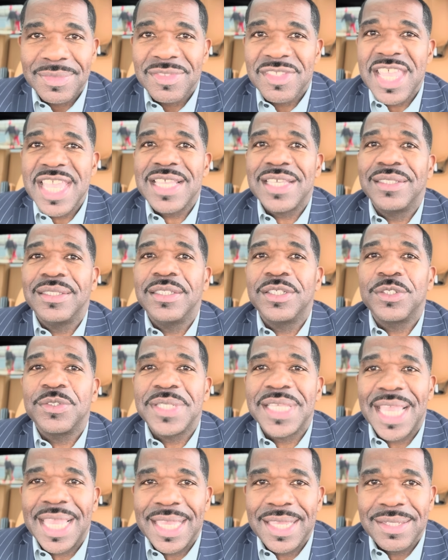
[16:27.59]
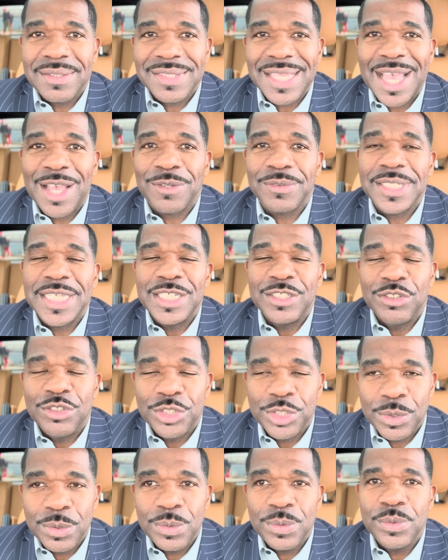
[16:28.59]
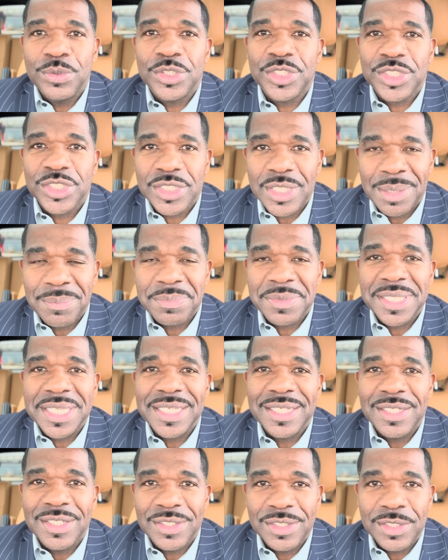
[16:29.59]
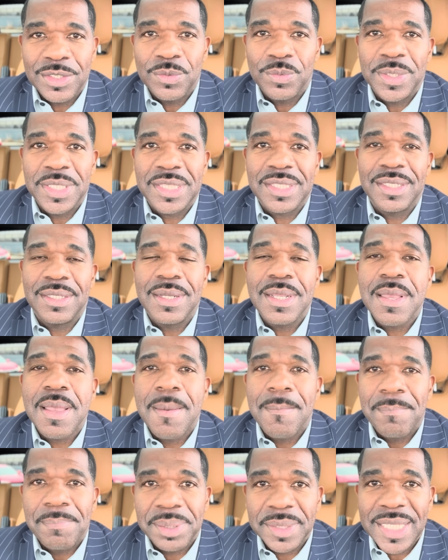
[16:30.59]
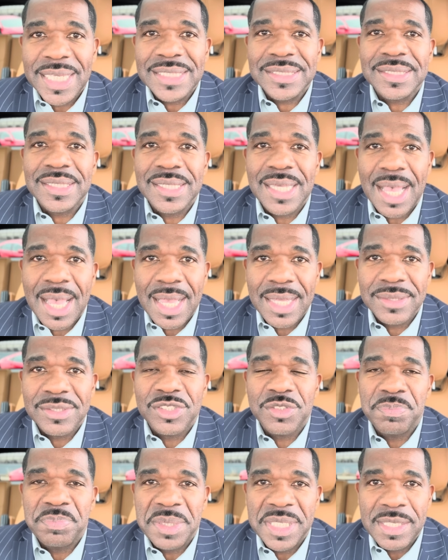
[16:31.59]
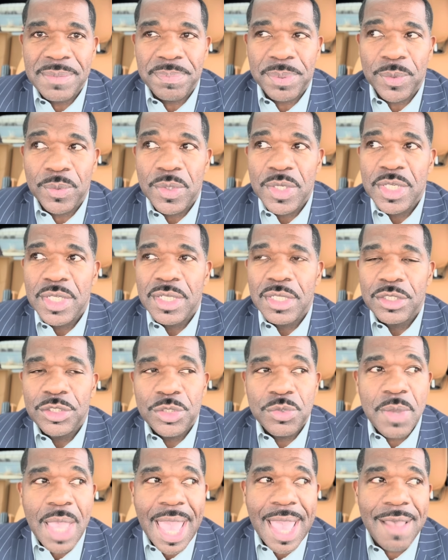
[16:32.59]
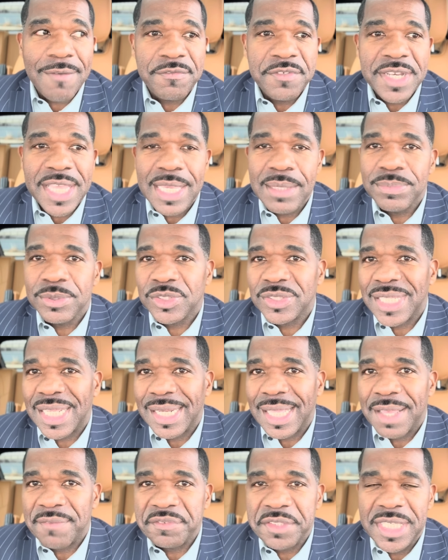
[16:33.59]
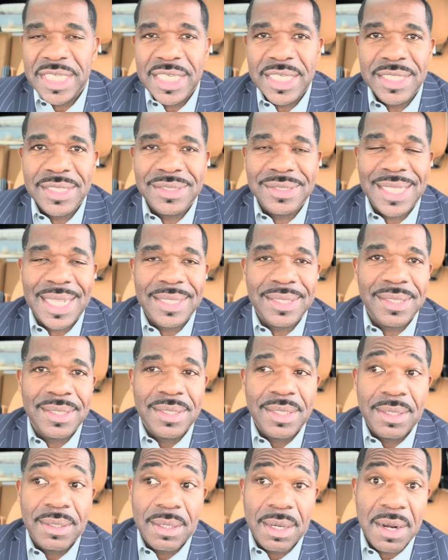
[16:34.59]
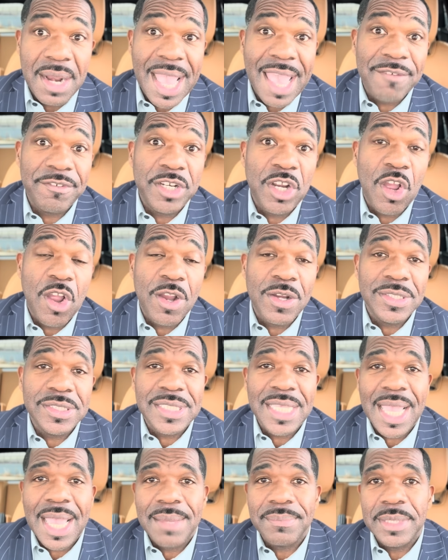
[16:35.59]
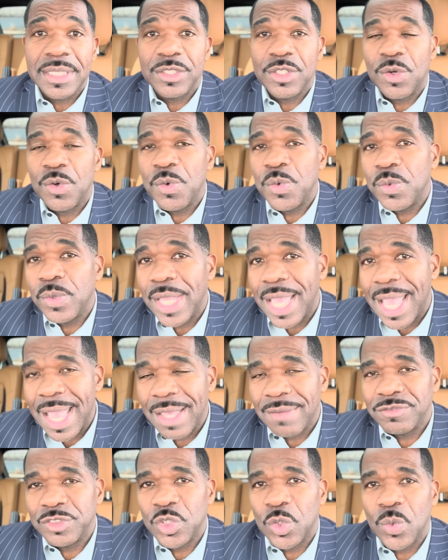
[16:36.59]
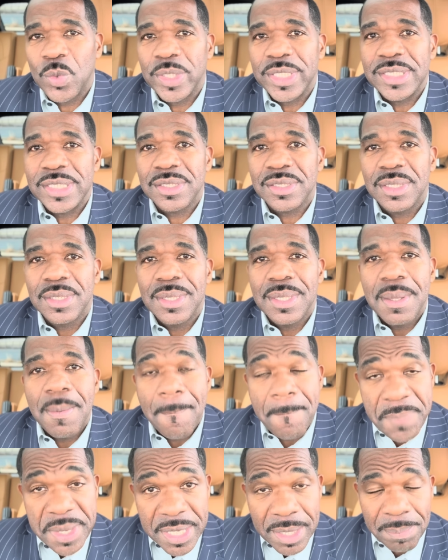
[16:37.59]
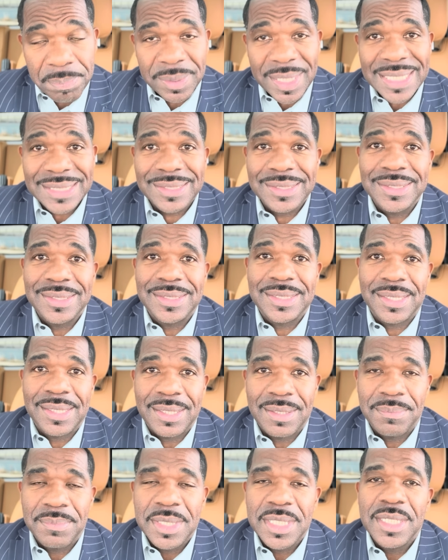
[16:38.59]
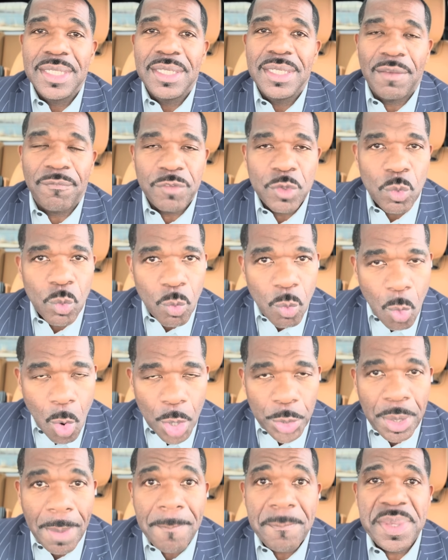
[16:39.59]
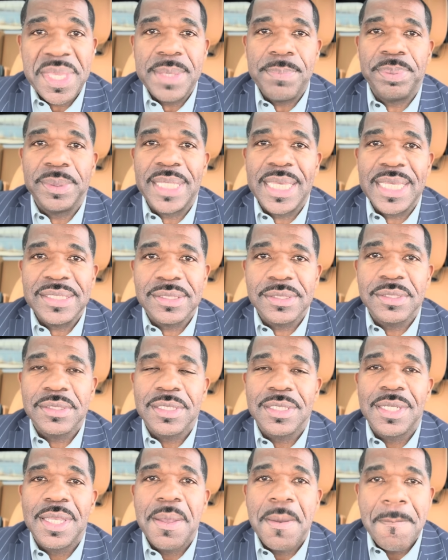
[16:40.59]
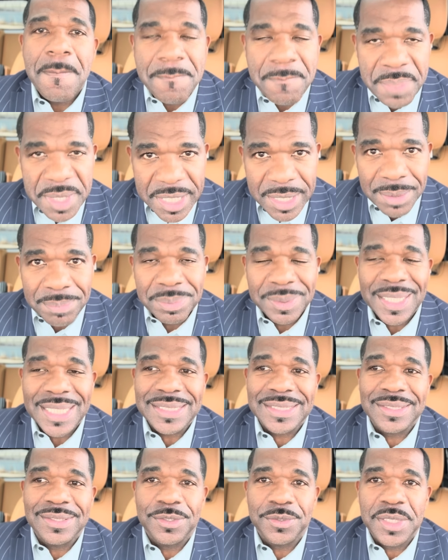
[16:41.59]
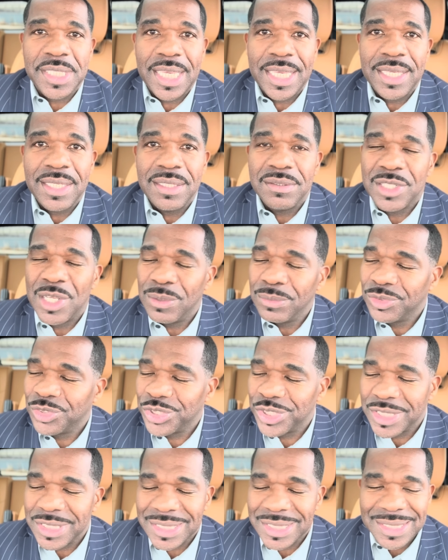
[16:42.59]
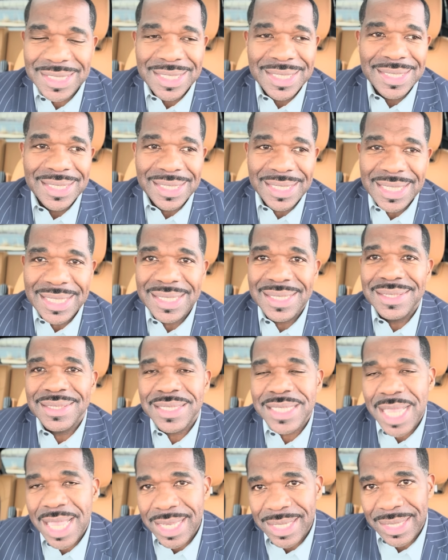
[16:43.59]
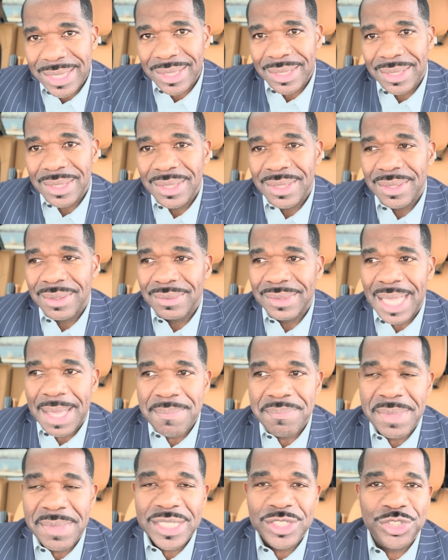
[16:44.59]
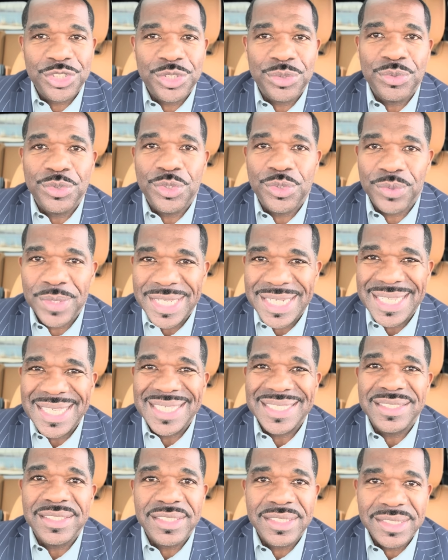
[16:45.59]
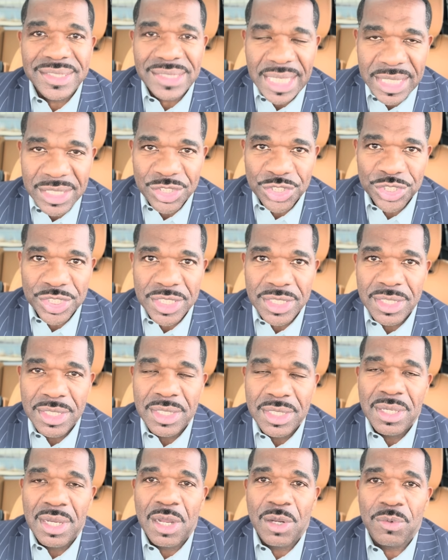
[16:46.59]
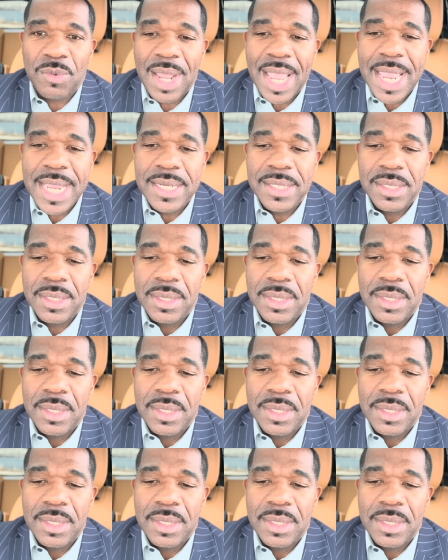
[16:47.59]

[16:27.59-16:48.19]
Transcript: Take a little gains out and do something good with it. Bless God's people. You have neighbors that have kids that are having a hard time, that don't have toys. Be a blessing to them. If you want to be blessed, be a blessing, okay? Don't just eat and take. That makes you greedy and stingy, all right?